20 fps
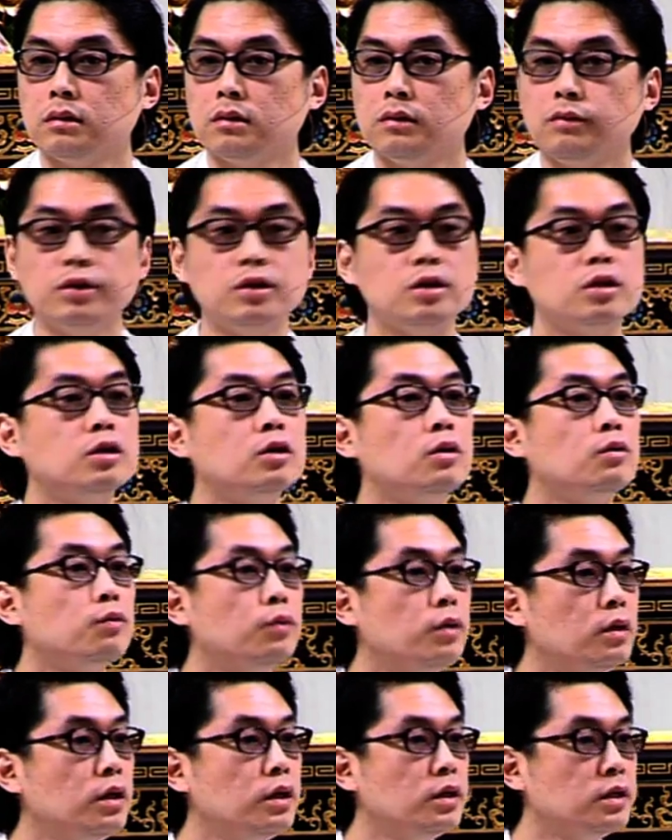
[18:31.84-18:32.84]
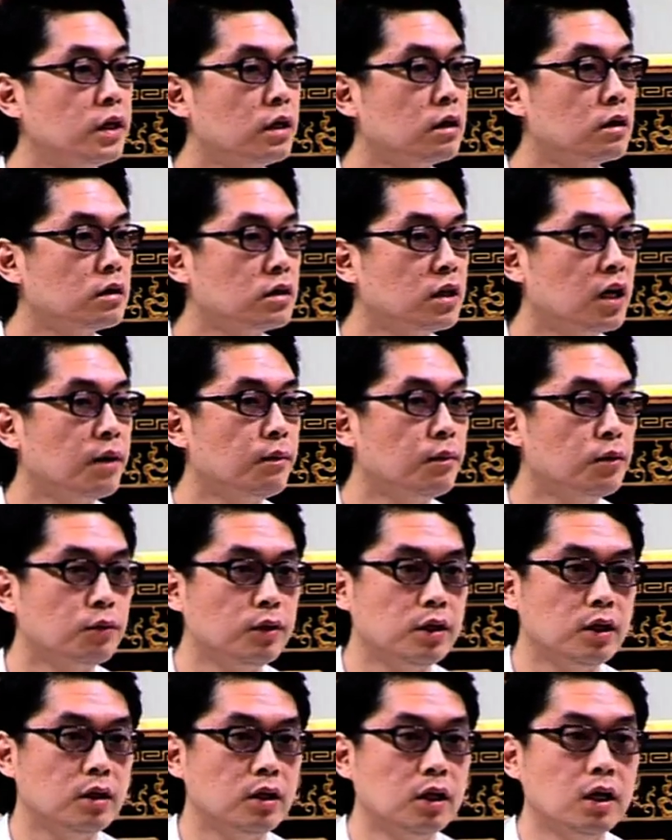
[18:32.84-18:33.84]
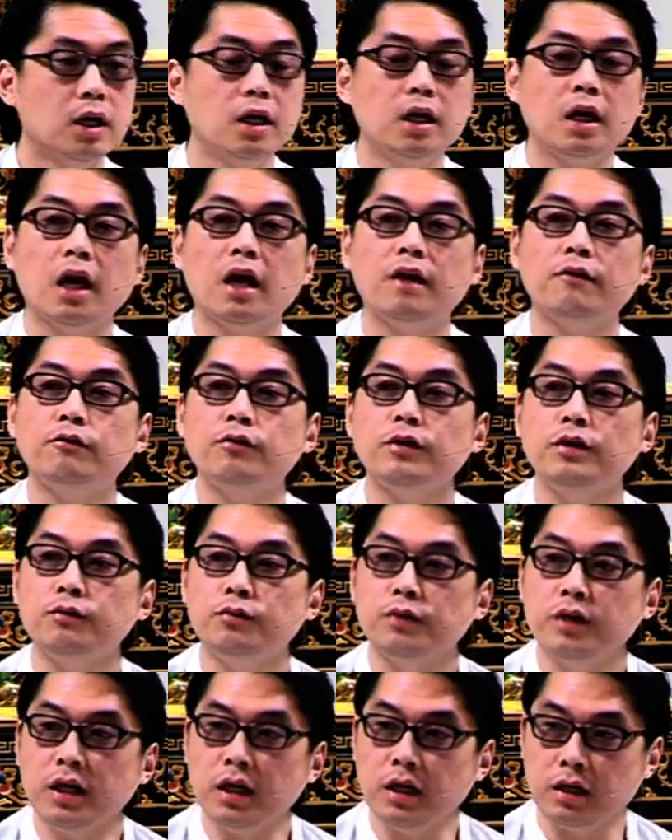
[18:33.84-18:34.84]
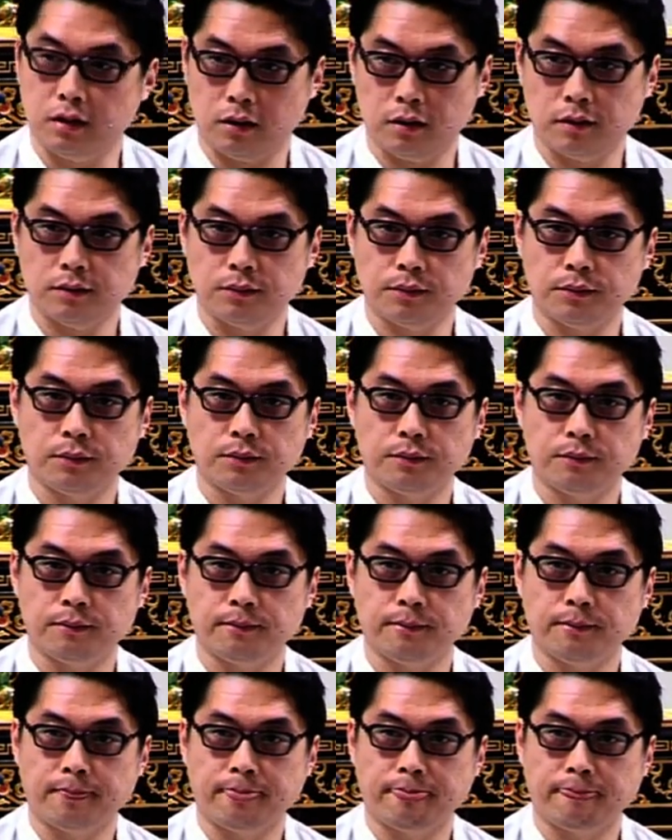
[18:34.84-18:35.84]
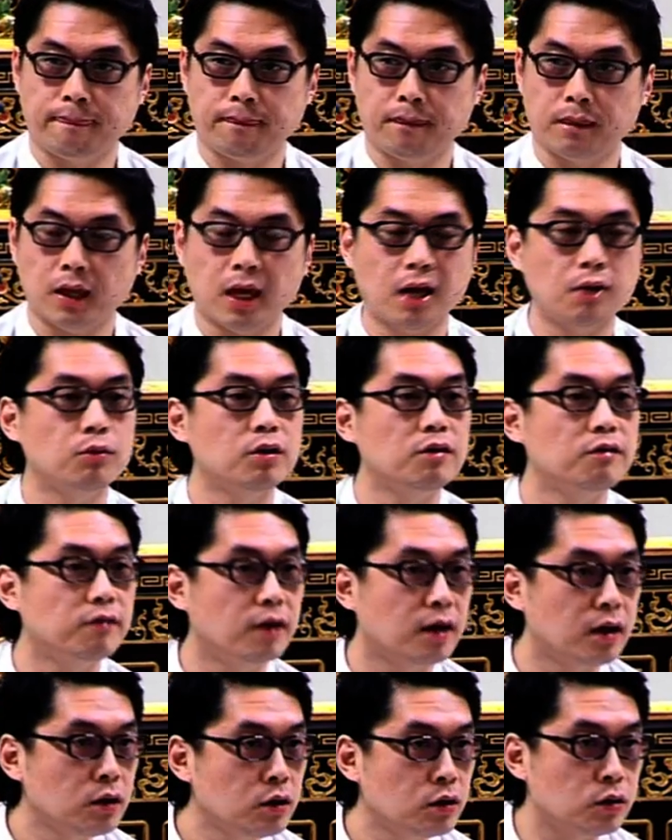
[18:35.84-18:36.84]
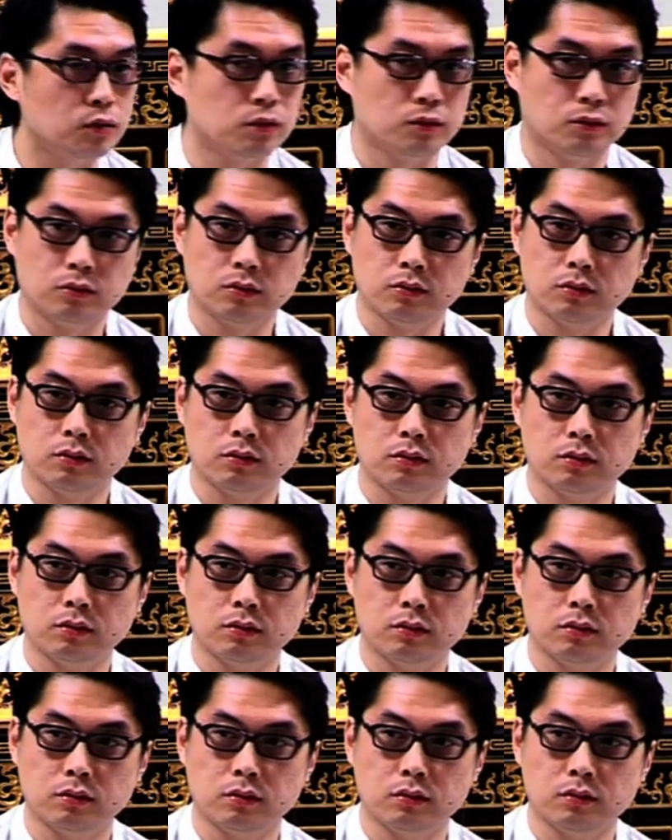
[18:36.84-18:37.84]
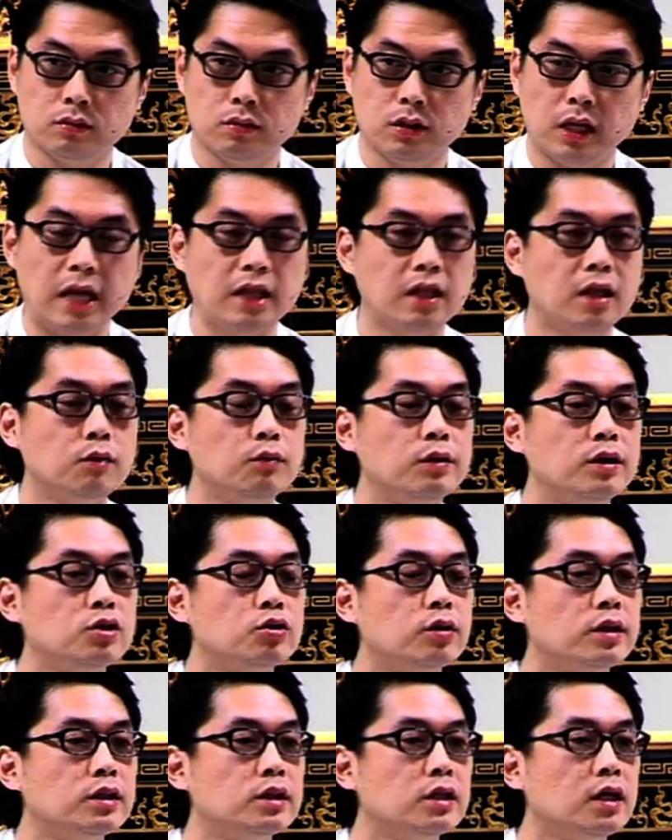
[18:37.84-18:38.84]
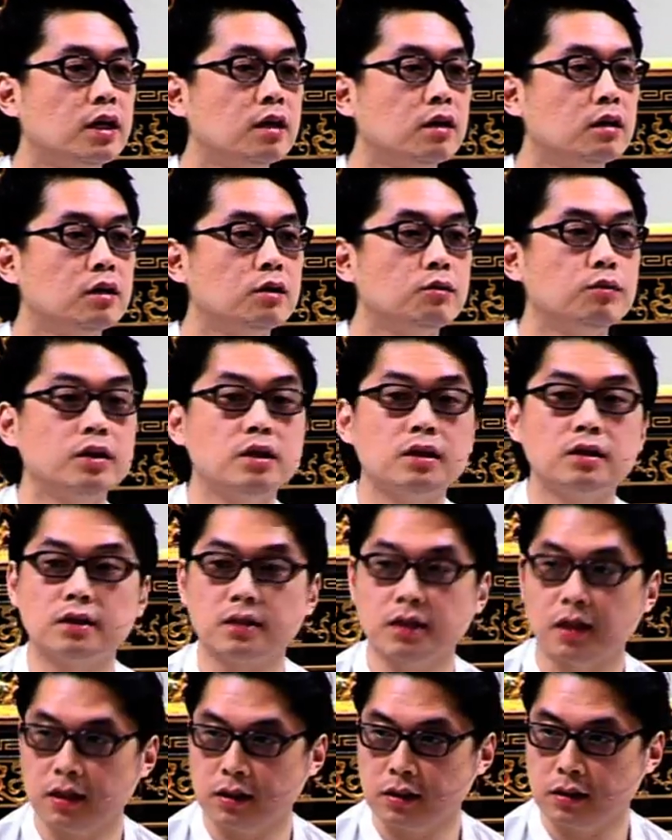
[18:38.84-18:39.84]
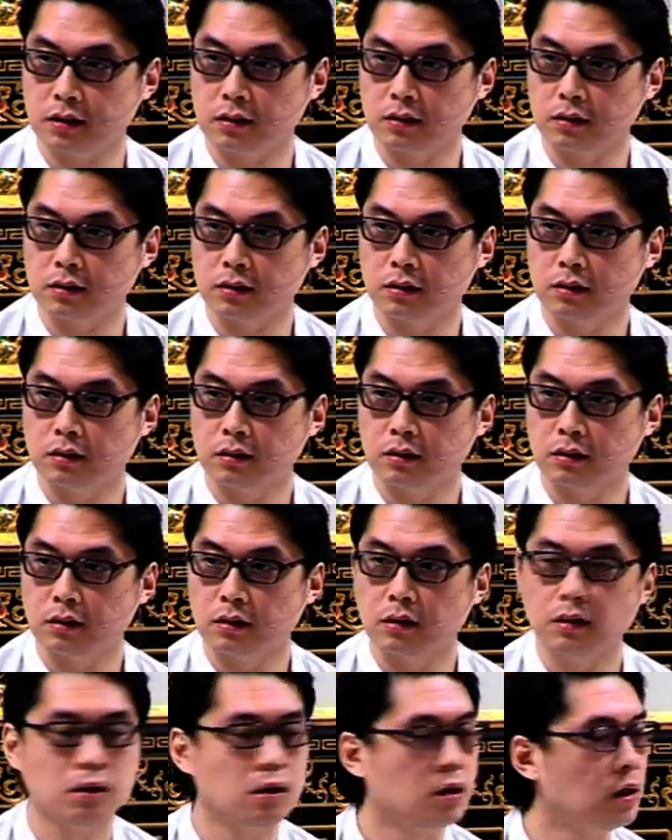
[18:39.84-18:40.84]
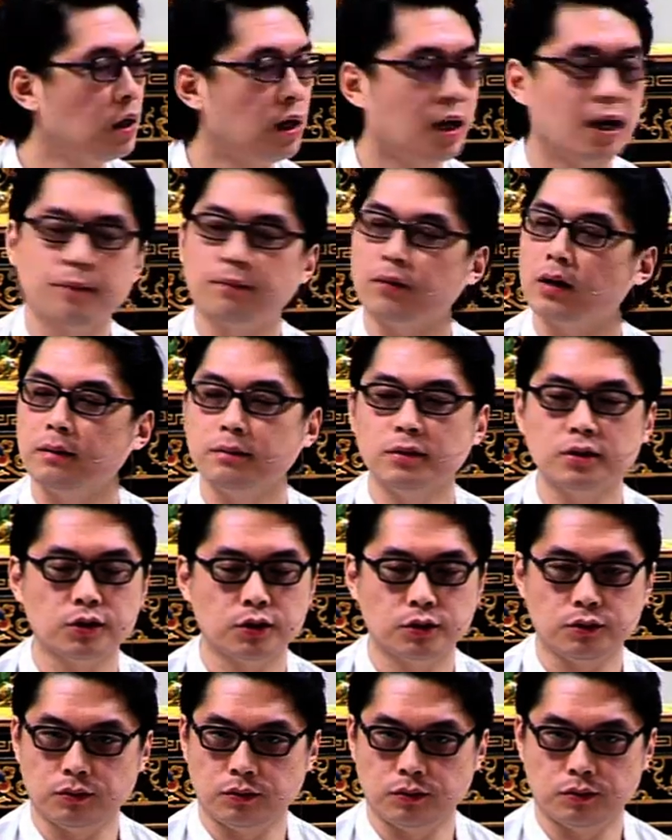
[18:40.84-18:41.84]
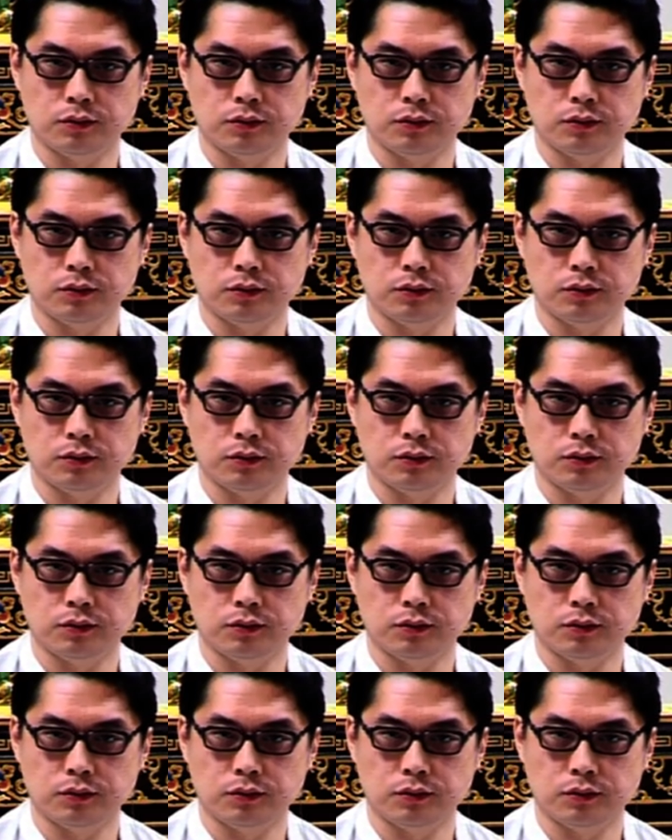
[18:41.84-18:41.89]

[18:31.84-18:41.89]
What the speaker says: We should really take our time and read. If we read and we follow, and then we join together and we discuss, I promise you,